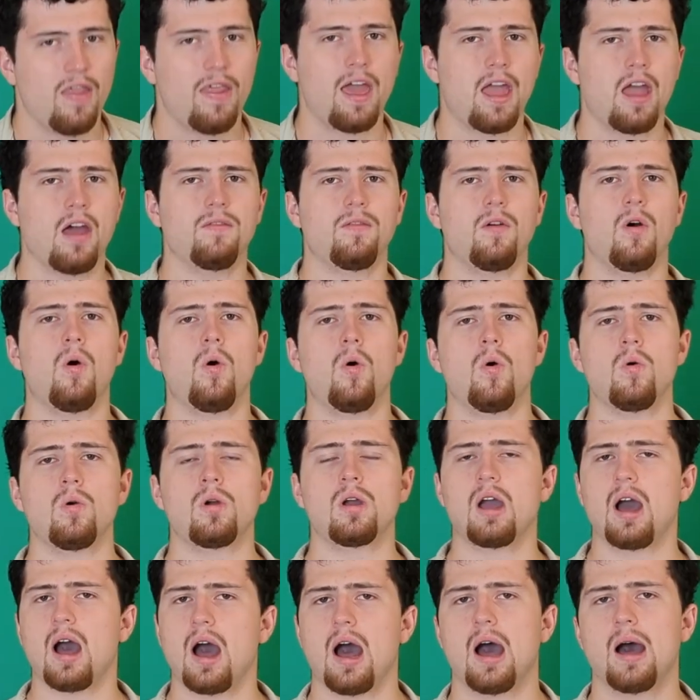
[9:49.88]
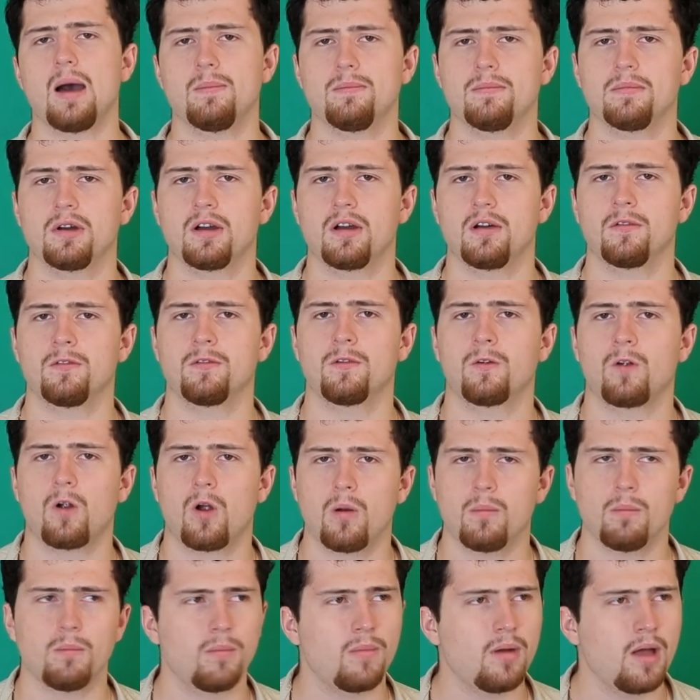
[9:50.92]
They have all come
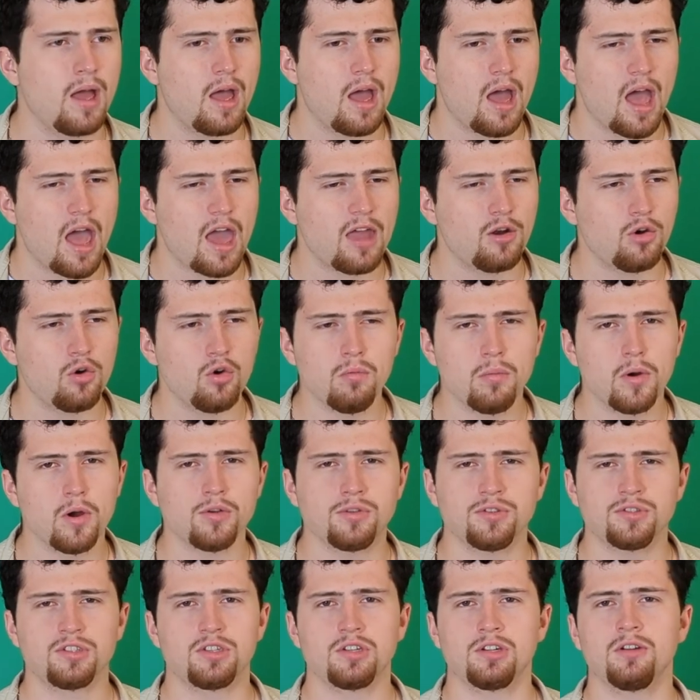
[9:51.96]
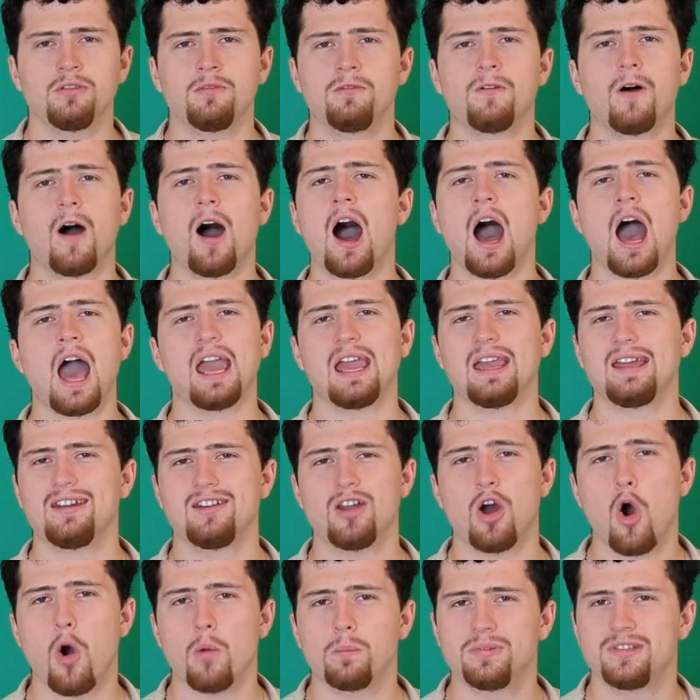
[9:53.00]
from an almost
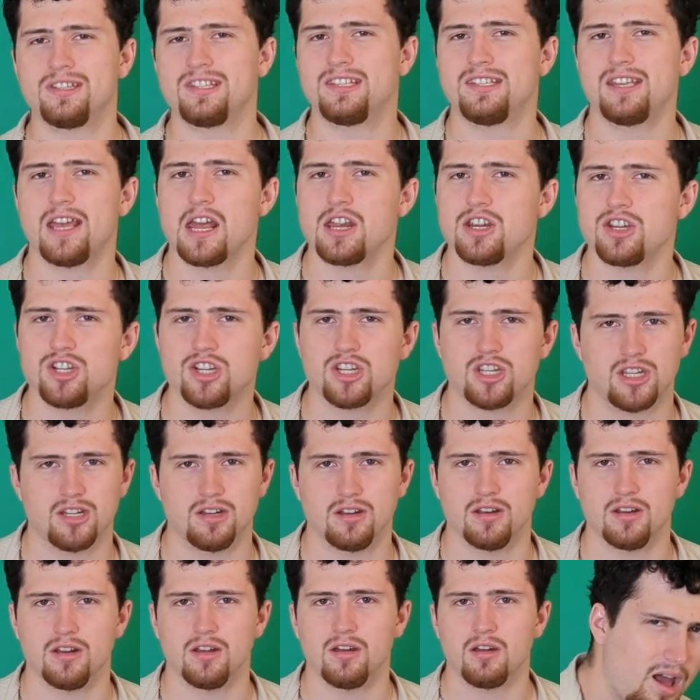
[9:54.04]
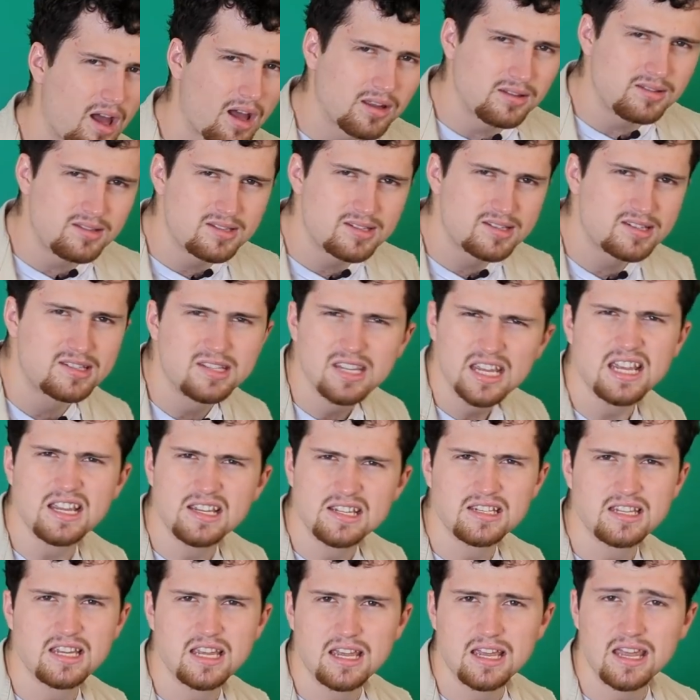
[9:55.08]
divine obsession, an
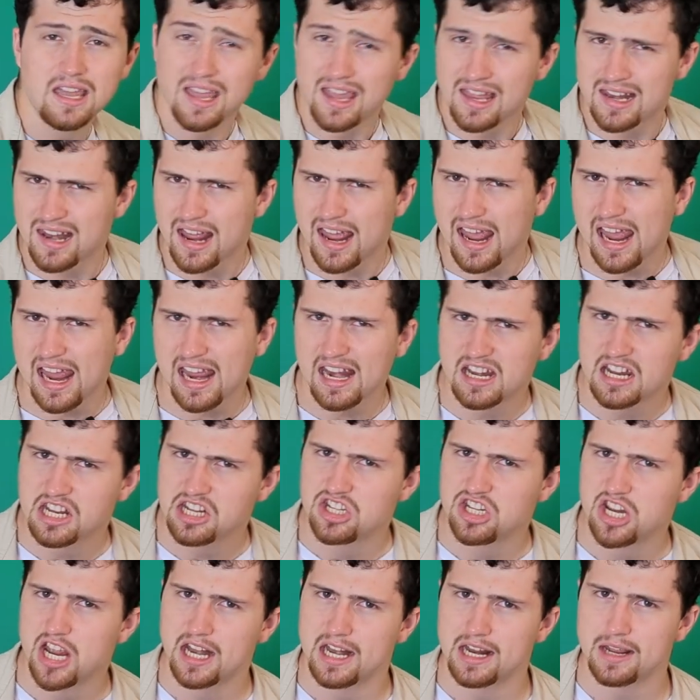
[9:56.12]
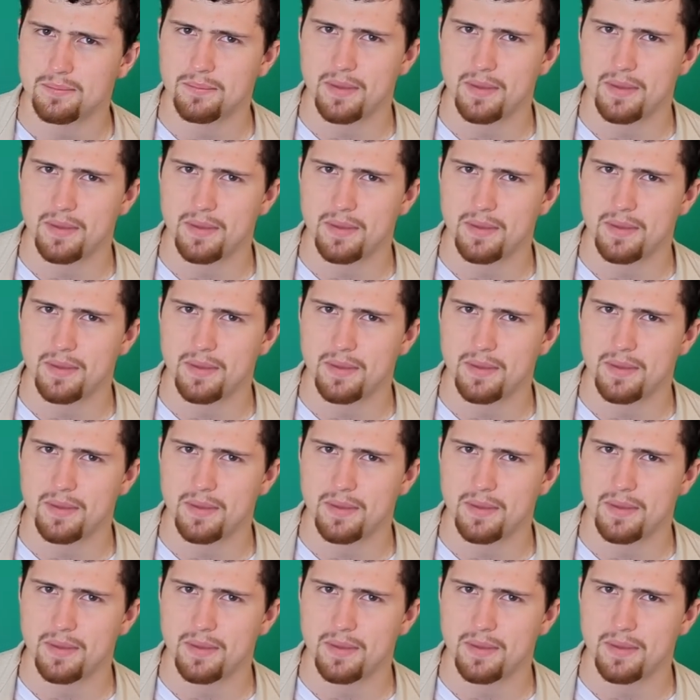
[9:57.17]
unceasing and energetic